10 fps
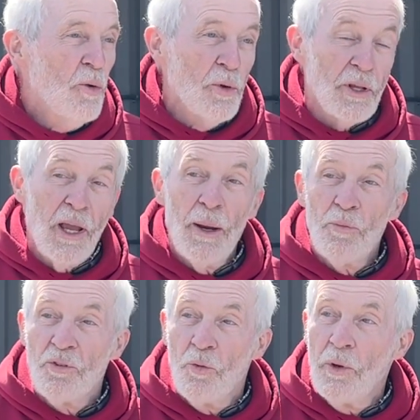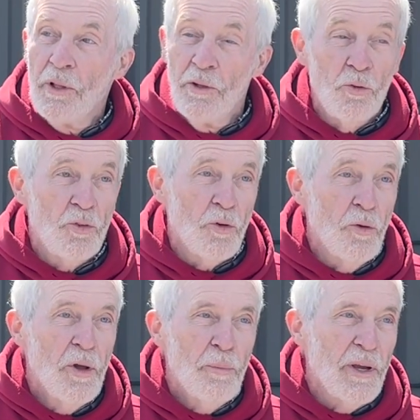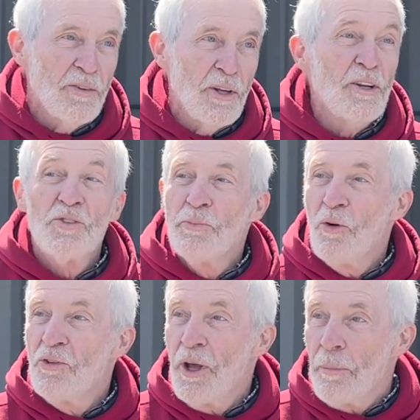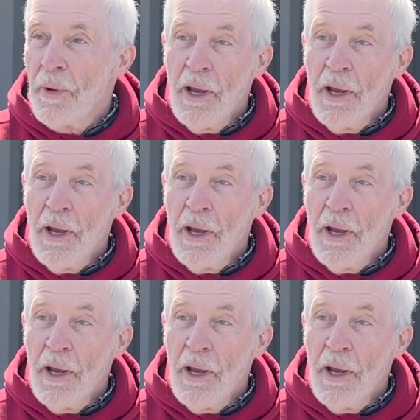when the cameras are really useful, because then it smokes up,